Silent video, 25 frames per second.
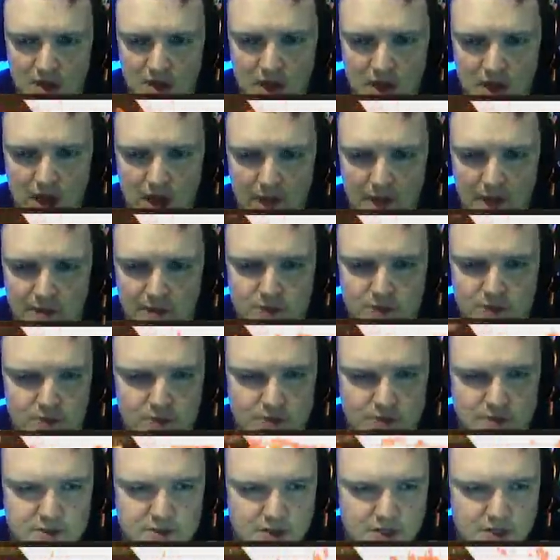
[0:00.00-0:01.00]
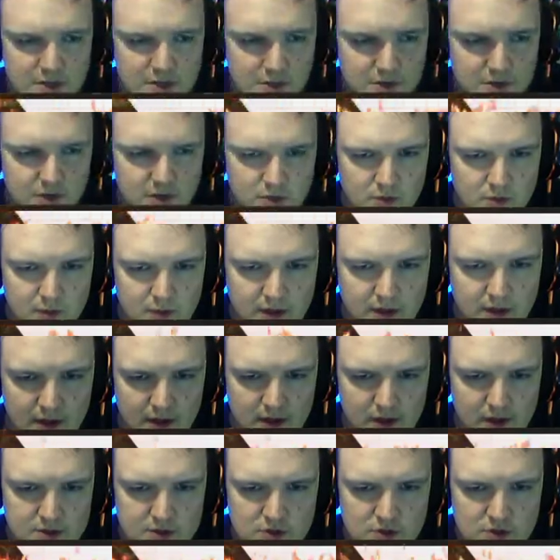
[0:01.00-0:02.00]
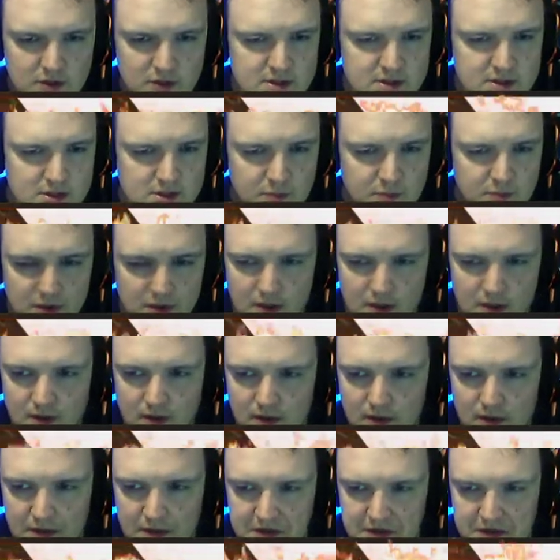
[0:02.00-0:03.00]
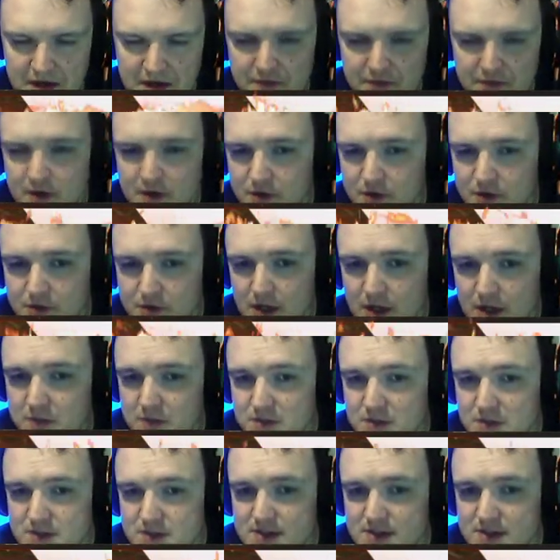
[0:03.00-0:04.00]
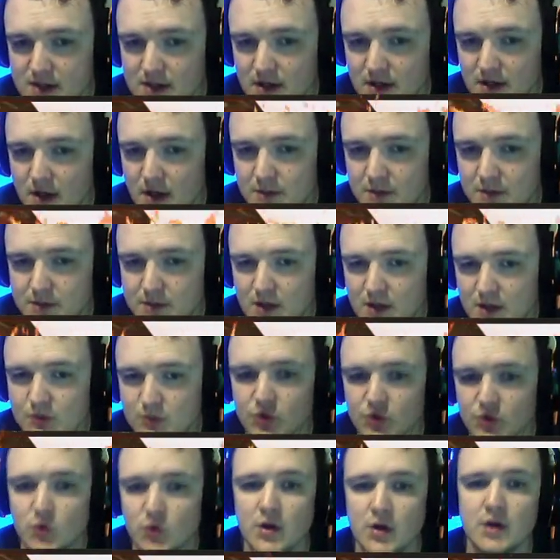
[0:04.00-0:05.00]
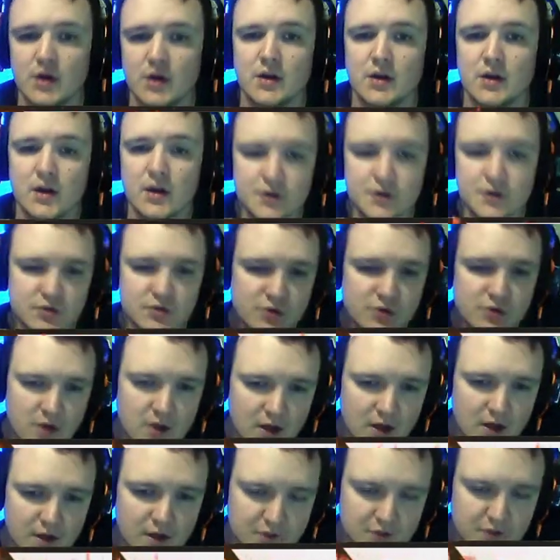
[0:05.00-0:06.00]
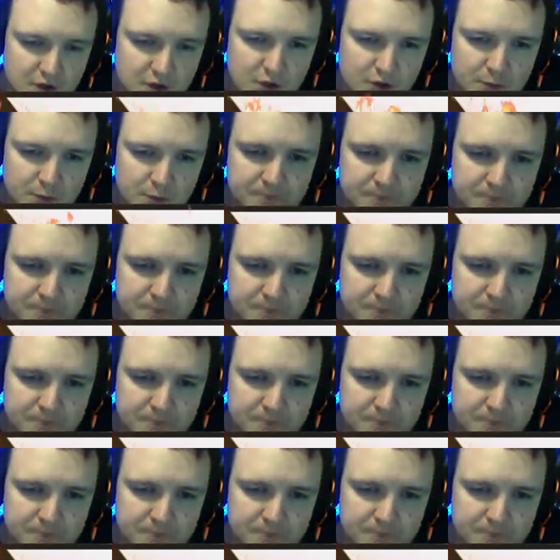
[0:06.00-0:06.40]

I'm going to do this game a little bit, kind of let you guys see the beginning. Then I have another game that's set up that I will do on another video.